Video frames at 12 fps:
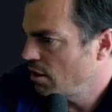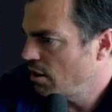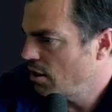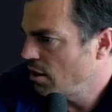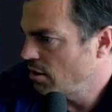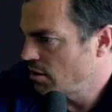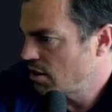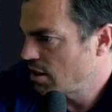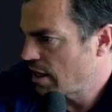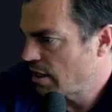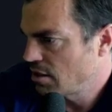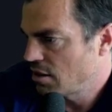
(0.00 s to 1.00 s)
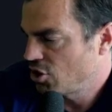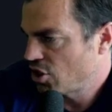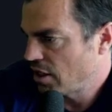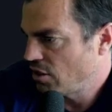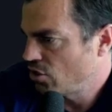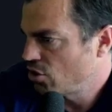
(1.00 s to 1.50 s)
instigated a
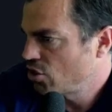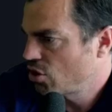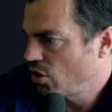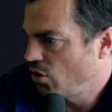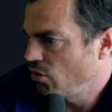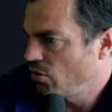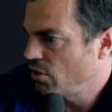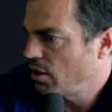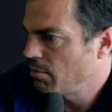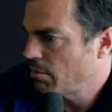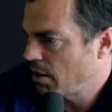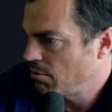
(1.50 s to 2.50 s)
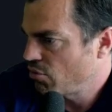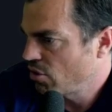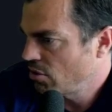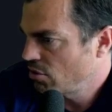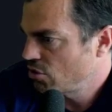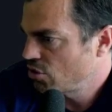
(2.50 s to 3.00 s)
change to the main
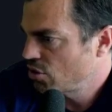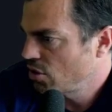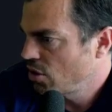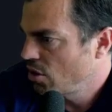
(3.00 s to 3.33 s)
branch,